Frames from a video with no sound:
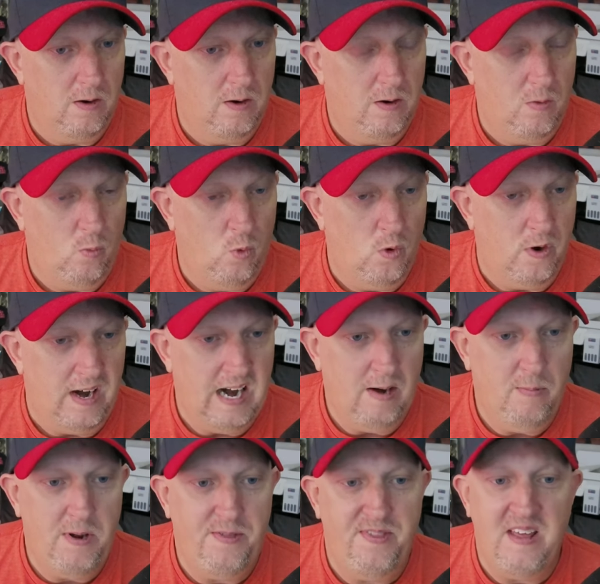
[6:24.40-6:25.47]
where
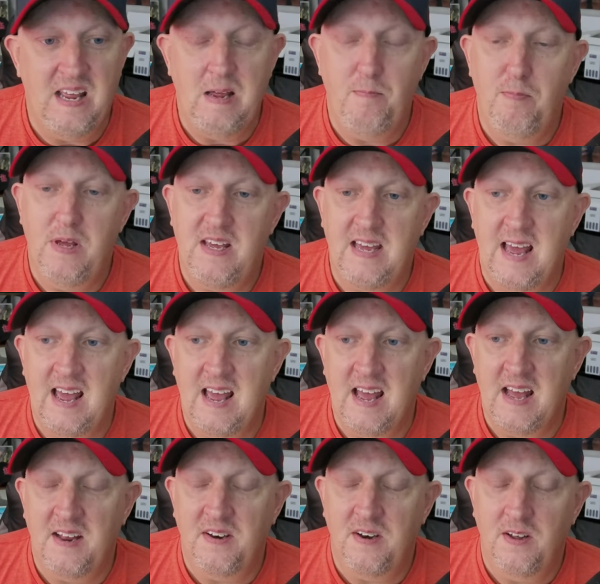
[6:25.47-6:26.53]
everything
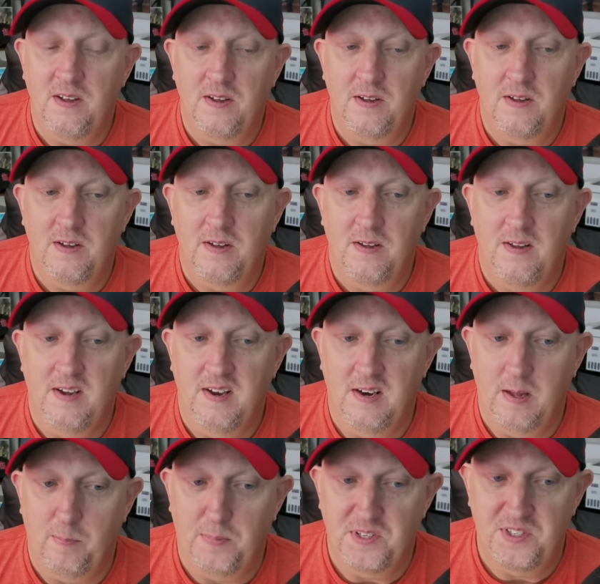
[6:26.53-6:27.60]
began in
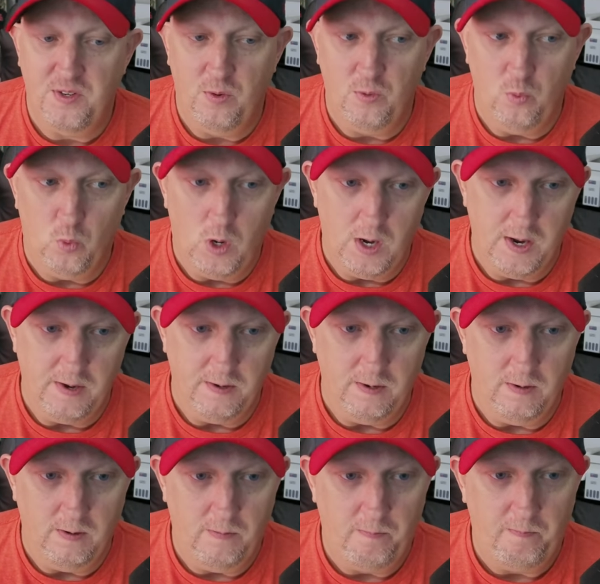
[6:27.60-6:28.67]
episode one.
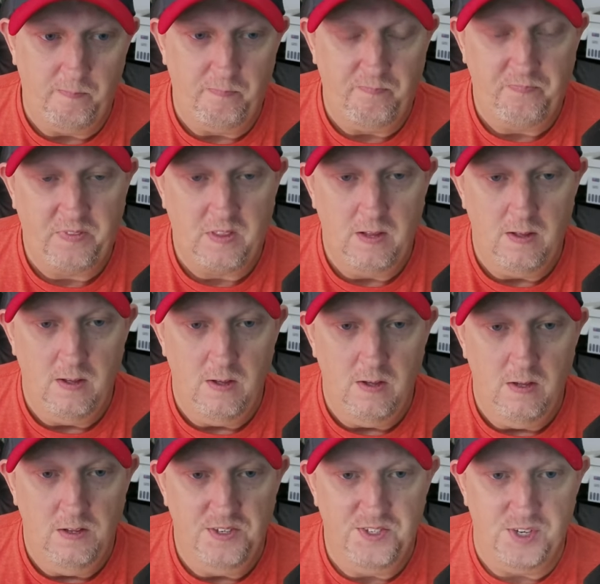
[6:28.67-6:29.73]

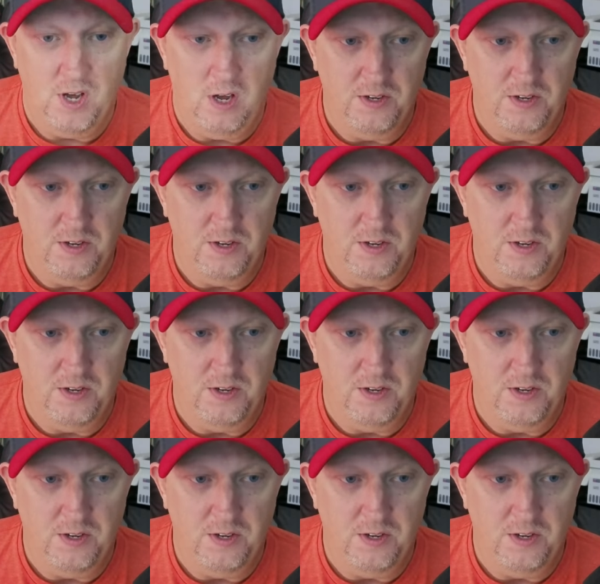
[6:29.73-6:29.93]
Sol